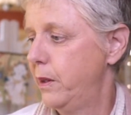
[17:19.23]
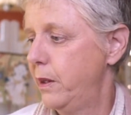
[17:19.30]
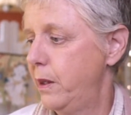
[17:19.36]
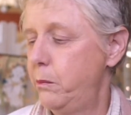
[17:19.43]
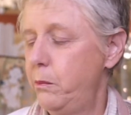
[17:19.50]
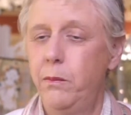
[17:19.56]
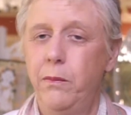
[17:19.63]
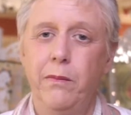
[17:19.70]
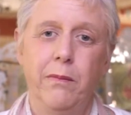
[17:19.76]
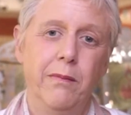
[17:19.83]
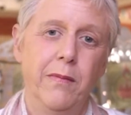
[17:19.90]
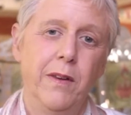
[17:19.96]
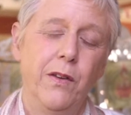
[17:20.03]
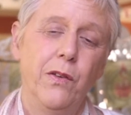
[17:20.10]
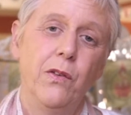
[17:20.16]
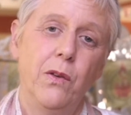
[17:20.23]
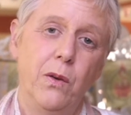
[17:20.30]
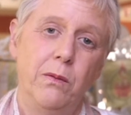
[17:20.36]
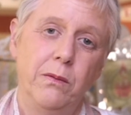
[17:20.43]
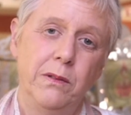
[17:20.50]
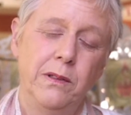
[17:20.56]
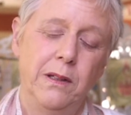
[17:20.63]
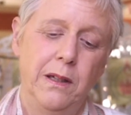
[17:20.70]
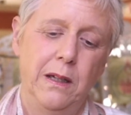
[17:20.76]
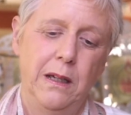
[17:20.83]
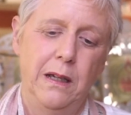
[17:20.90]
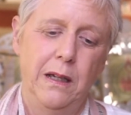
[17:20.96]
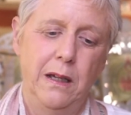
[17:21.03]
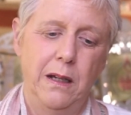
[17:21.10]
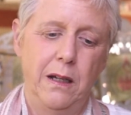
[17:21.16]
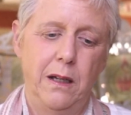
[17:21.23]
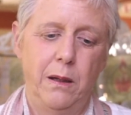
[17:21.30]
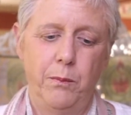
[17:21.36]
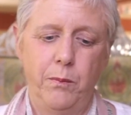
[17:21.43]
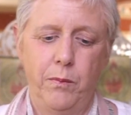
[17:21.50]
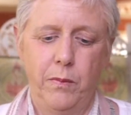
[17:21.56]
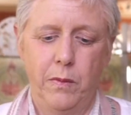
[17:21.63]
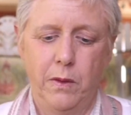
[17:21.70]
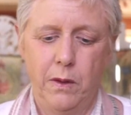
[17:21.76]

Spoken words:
And so, how